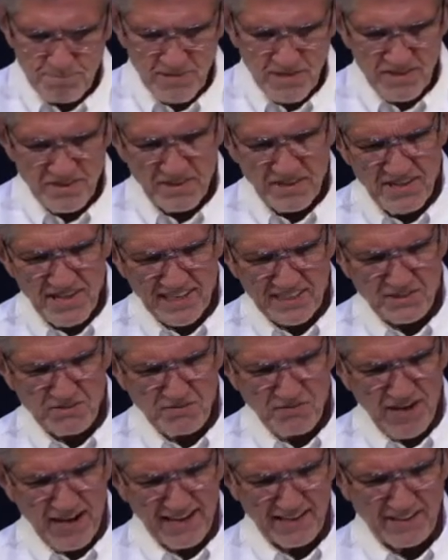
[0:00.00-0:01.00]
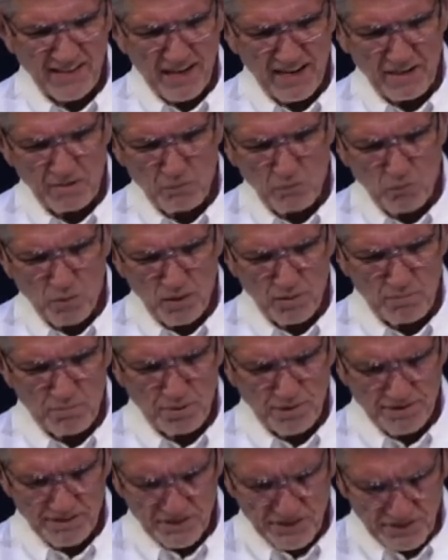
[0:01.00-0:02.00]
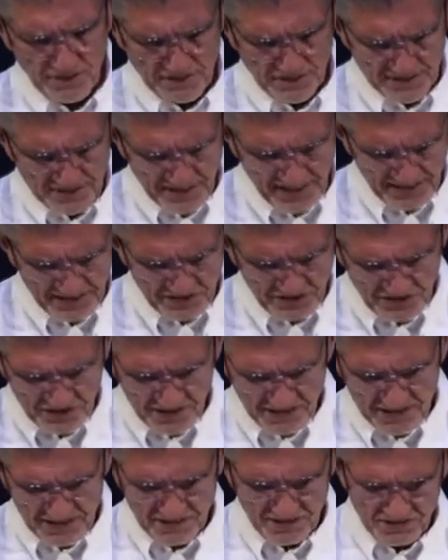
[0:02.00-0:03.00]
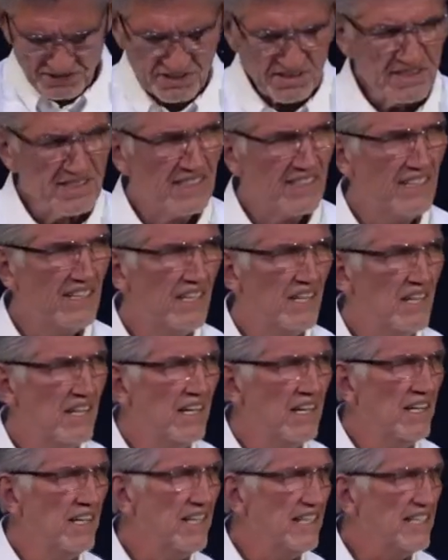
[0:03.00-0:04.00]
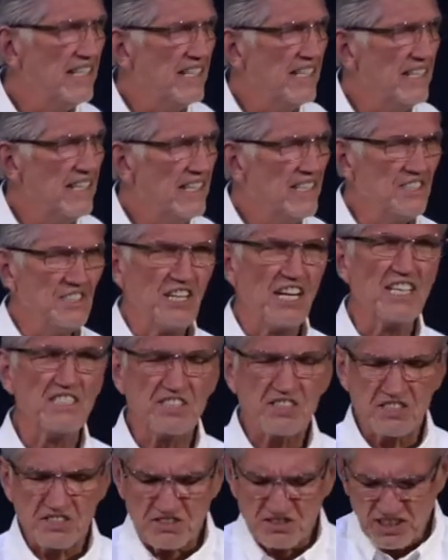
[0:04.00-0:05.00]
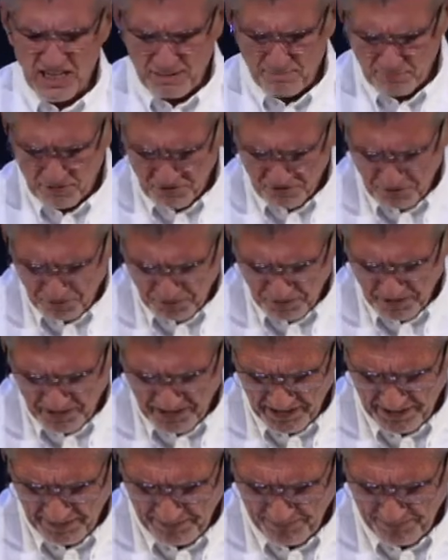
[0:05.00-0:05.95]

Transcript: The next fact I want to bring to your attention is in Genesis chapter 3,